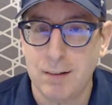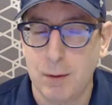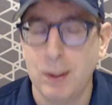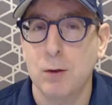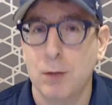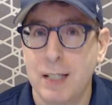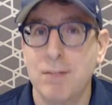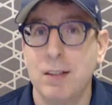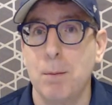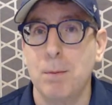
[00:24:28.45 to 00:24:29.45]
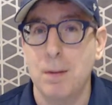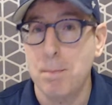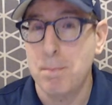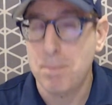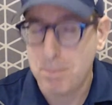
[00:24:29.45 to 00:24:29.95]
when you're giving them the
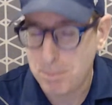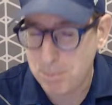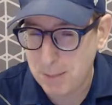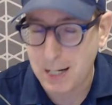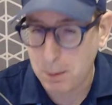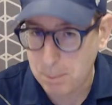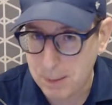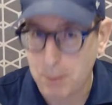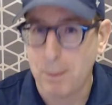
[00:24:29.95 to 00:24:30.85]
bare minimum.